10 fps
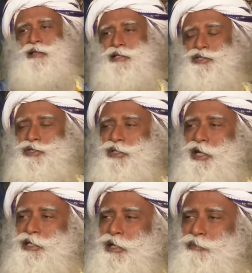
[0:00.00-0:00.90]
this is an
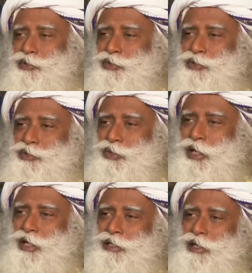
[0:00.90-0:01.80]
attempt to
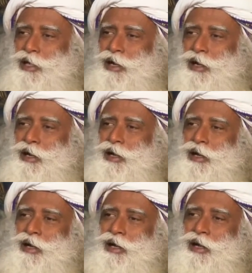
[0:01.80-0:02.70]
create a
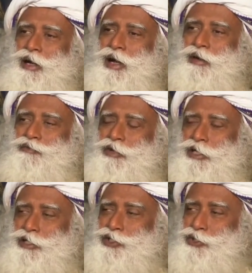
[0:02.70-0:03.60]

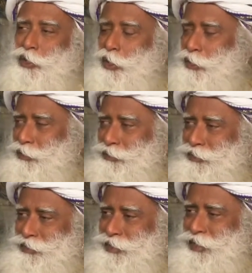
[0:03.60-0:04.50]
very strong,
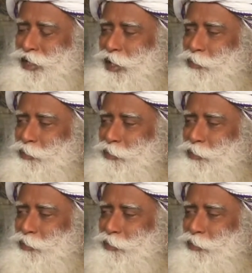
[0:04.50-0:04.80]
a